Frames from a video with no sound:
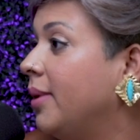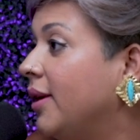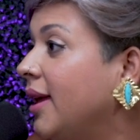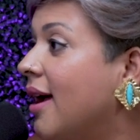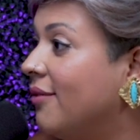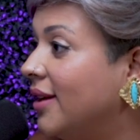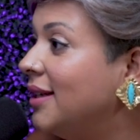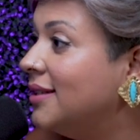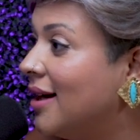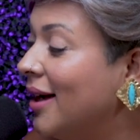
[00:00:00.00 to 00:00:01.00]
barely have
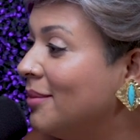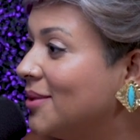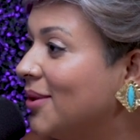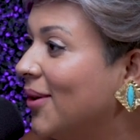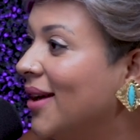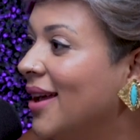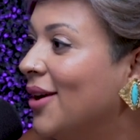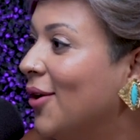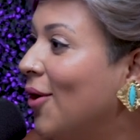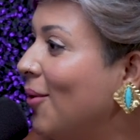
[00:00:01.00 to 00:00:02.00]
any time. So
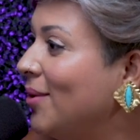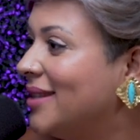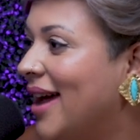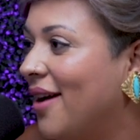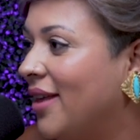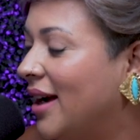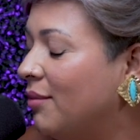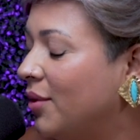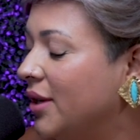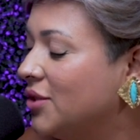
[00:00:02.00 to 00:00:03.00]
always have that
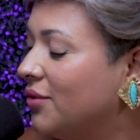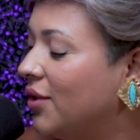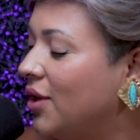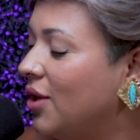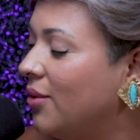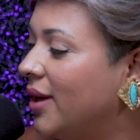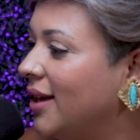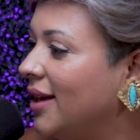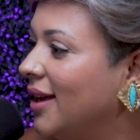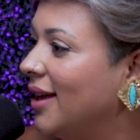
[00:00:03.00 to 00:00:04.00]
admiration for you. And